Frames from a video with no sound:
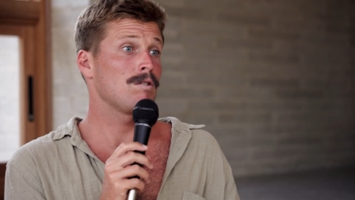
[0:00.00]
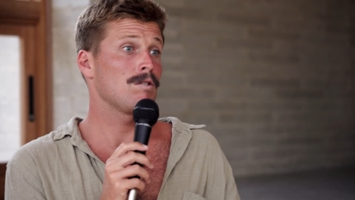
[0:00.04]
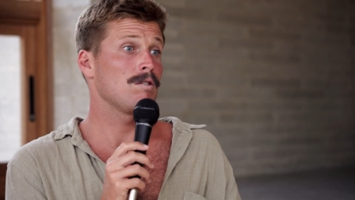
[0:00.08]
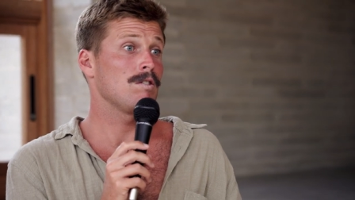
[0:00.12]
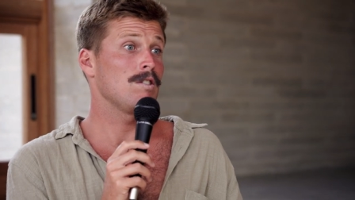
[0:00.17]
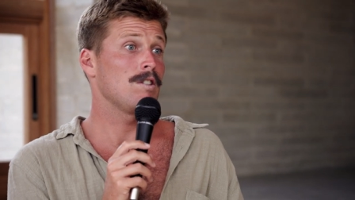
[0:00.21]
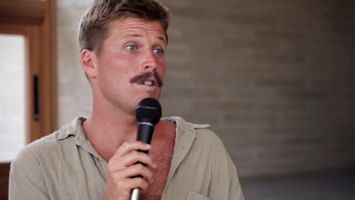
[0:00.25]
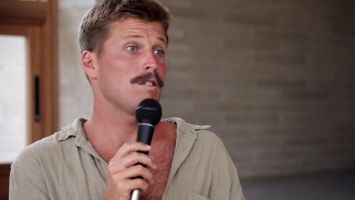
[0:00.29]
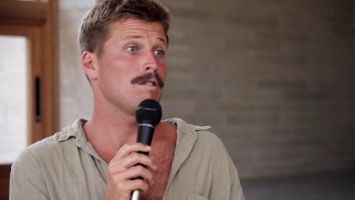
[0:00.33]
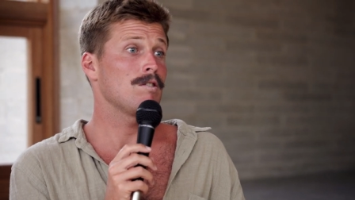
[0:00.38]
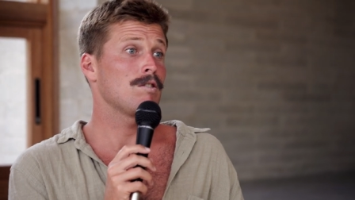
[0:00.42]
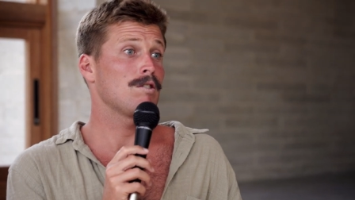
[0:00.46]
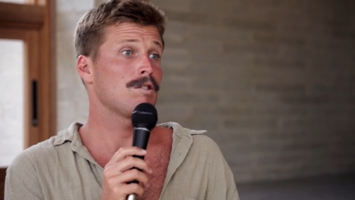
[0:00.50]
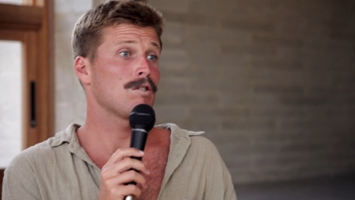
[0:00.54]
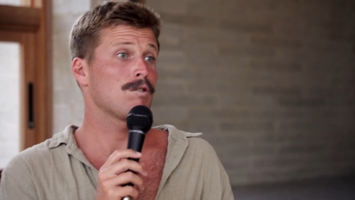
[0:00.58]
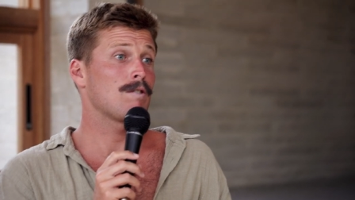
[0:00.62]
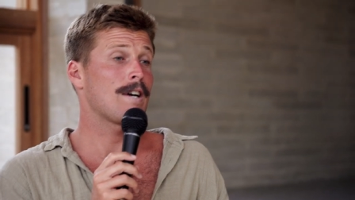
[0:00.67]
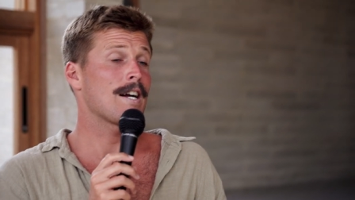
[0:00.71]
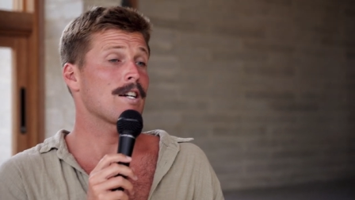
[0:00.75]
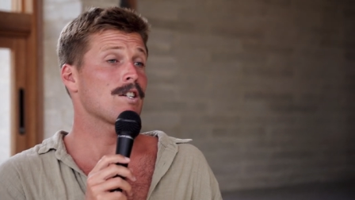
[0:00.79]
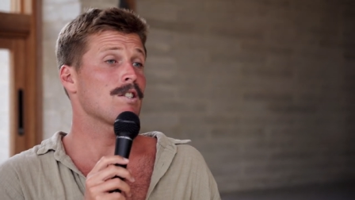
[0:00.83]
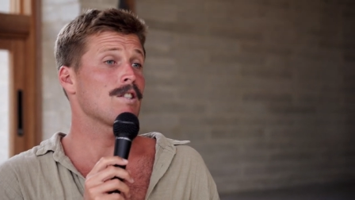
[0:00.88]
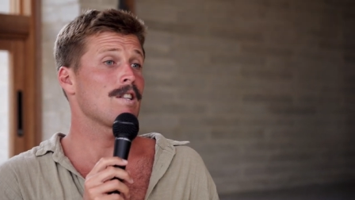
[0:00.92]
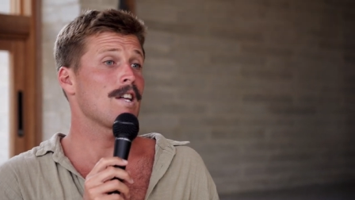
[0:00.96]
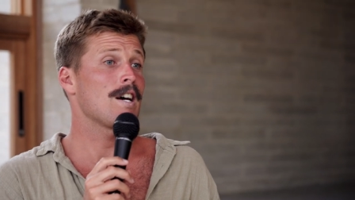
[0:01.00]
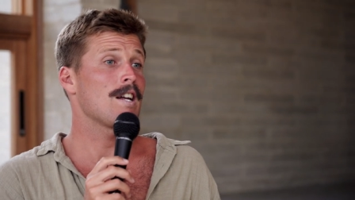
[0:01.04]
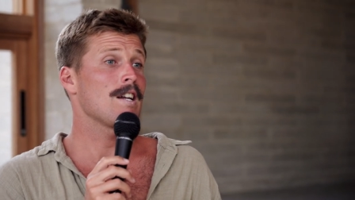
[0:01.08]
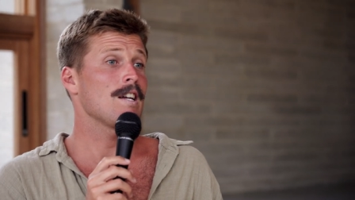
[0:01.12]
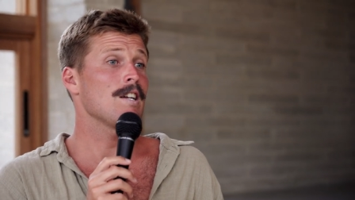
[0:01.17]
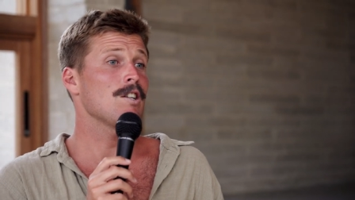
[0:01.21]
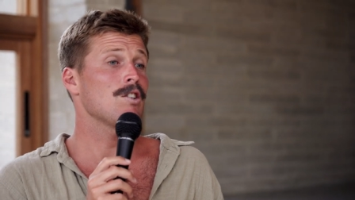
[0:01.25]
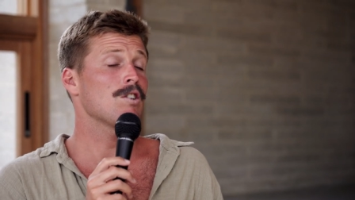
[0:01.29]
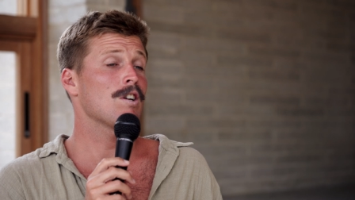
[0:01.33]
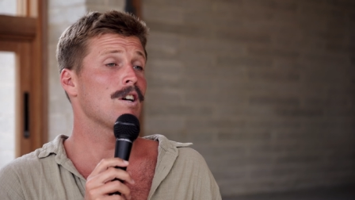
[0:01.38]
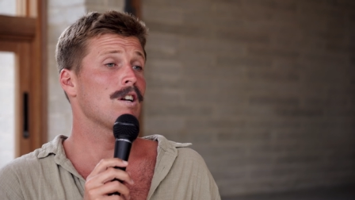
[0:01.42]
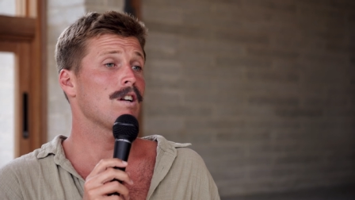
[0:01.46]
you know, scratch that
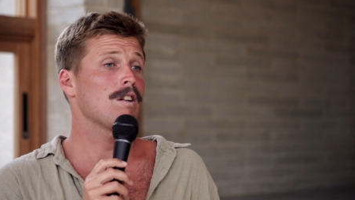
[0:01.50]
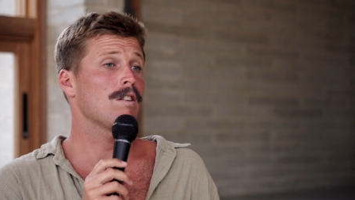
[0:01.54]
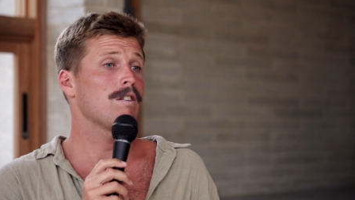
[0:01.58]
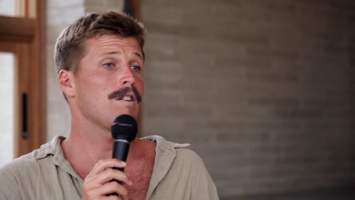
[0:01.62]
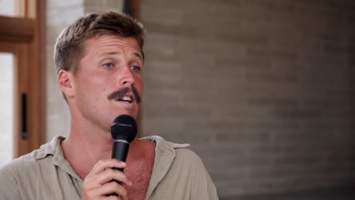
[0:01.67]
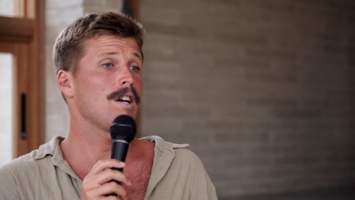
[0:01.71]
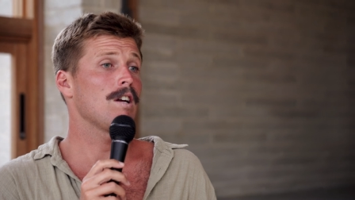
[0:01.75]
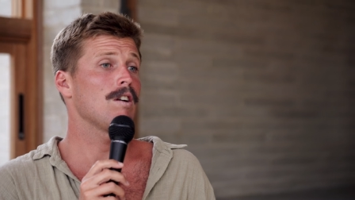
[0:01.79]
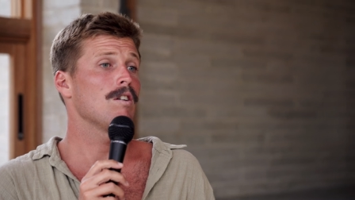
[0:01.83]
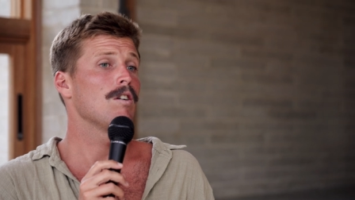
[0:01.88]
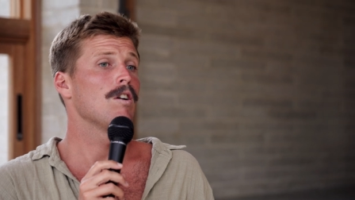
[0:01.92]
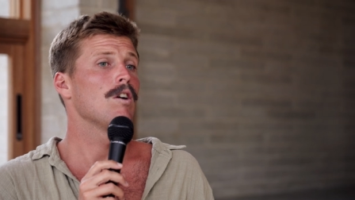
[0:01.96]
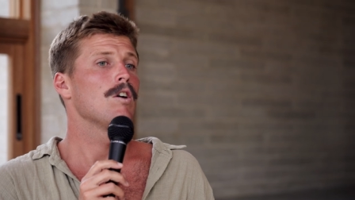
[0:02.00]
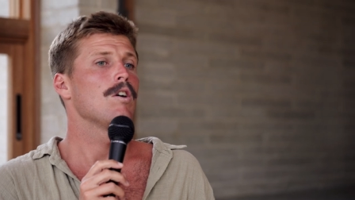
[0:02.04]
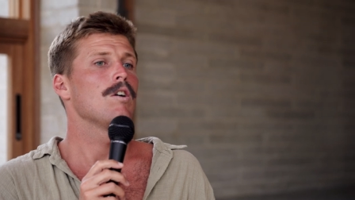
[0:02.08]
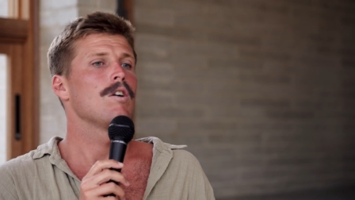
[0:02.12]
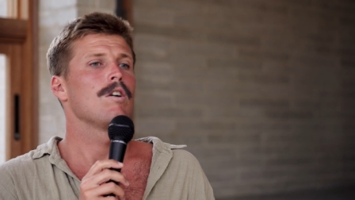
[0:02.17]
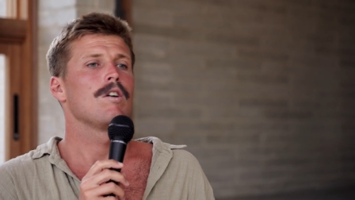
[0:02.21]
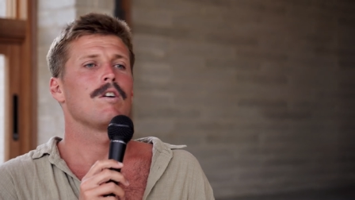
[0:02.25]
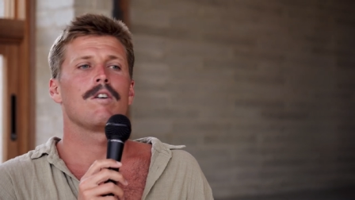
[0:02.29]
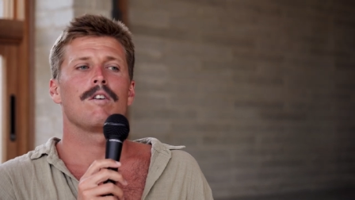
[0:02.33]
itch kind Do of thing. thing.